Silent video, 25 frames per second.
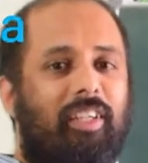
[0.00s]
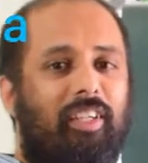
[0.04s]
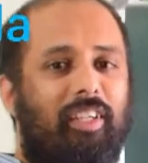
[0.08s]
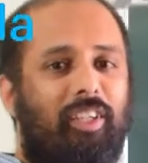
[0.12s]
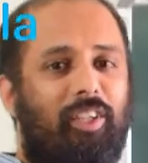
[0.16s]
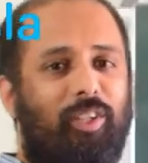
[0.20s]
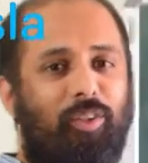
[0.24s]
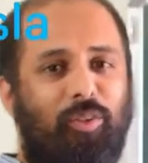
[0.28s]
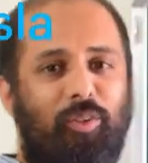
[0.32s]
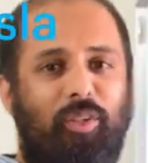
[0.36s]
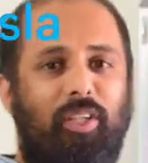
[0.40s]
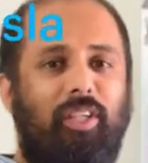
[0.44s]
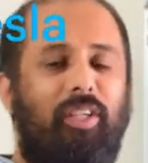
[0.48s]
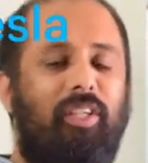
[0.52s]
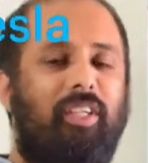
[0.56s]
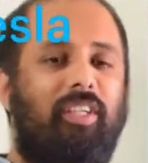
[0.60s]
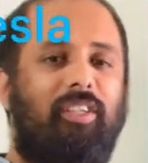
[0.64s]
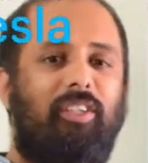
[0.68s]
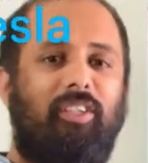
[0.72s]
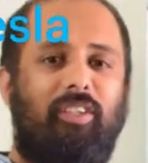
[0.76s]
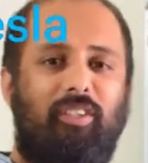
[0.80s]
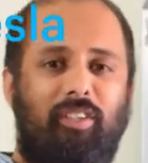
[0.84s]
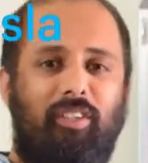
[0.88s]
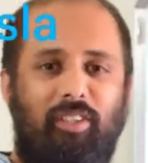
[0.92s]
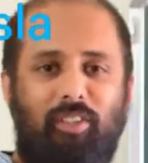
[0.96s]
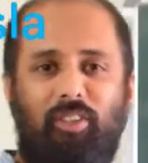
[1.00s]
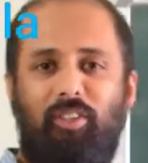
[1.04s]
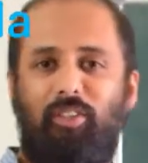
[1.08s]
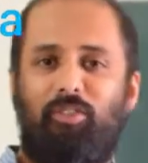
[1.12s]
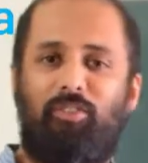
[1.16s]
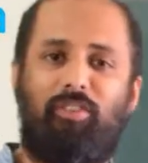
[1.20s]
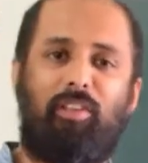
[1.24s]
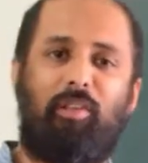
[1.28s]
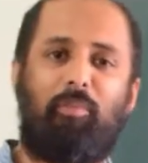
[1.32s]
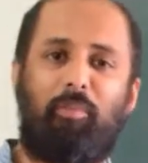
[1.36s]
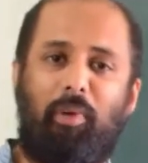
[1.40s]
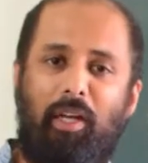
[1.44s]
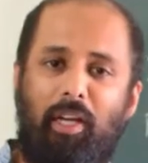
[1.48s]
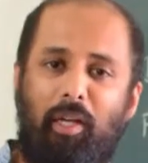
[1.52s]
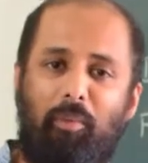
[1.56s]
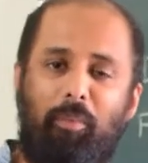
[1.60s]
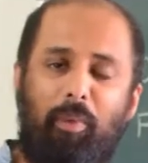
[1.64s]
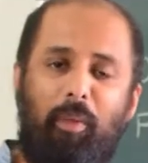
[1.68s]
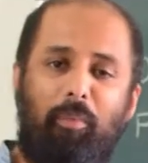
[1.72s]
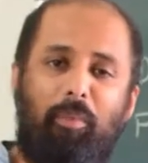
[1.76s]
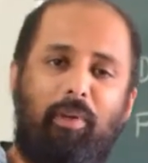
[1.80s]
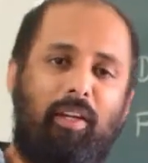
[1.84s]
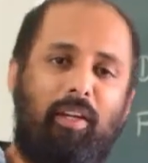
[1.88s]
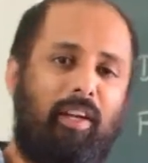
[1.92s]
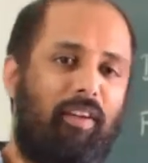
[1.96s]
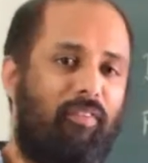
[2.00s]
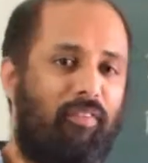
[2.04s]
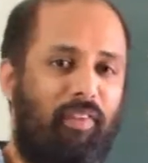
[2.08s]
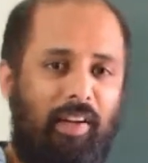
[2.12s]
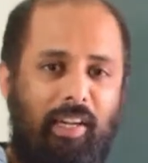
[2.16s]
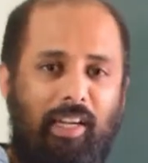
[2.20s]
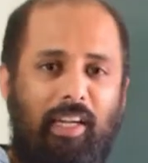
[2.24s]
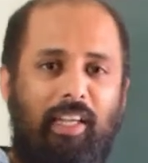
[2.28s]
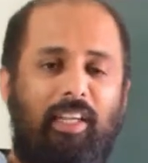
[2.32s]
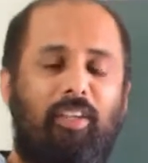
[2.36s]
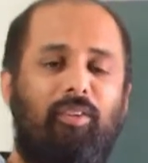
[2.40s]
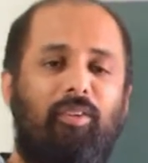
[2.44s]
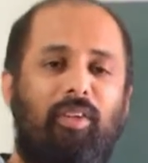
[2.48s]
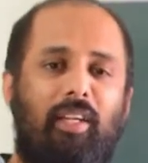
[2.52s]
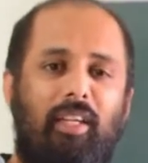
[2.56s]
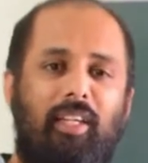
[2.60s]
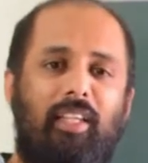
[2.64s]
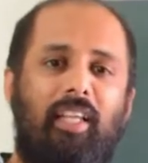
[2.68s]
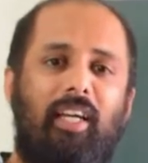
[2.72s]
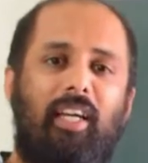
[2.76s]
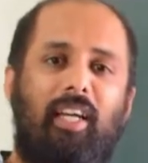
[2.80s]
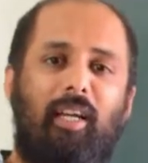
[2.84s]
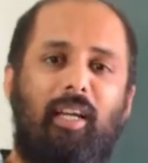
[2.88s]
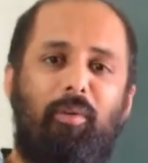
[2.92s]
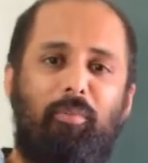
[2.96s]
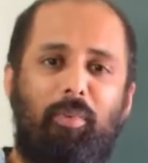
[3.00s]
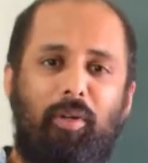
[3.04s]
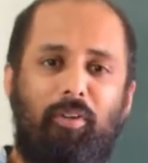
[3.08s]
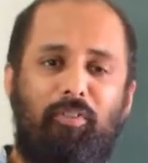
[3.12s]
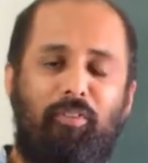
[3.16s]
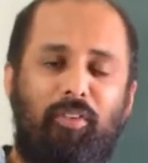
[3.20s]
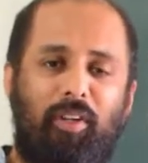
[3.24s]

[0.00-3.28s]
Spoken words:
do it using pen and paper, definitely you need the help of